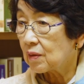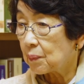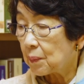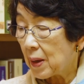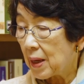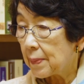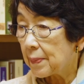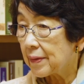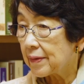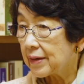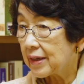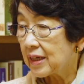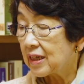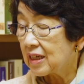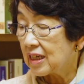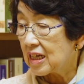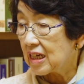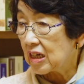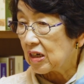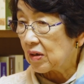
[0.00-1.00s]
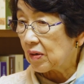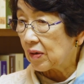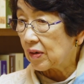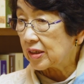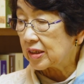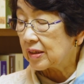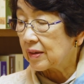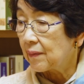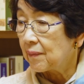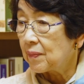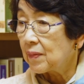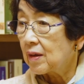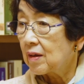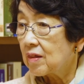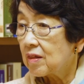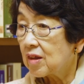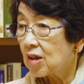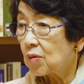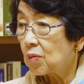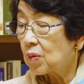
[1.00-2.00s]
paper in English.
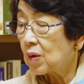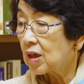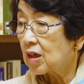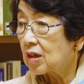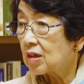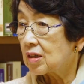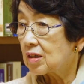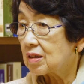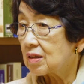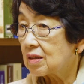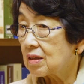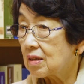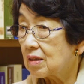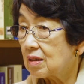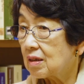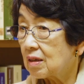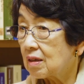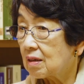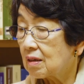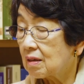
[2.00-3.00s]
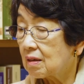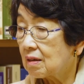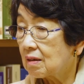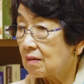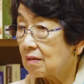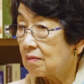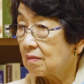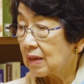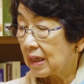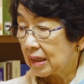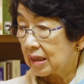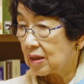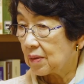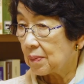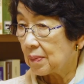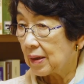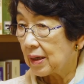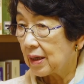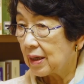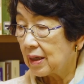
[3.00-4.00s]
The word
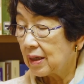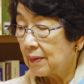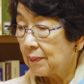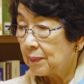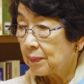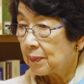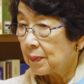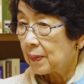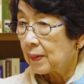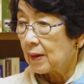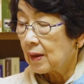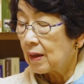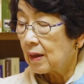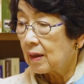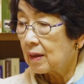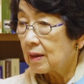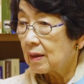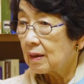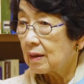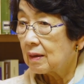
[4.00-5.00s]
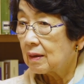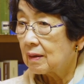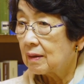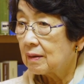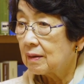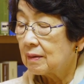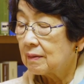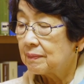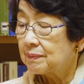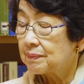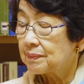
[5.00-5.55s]
wakimae, uh,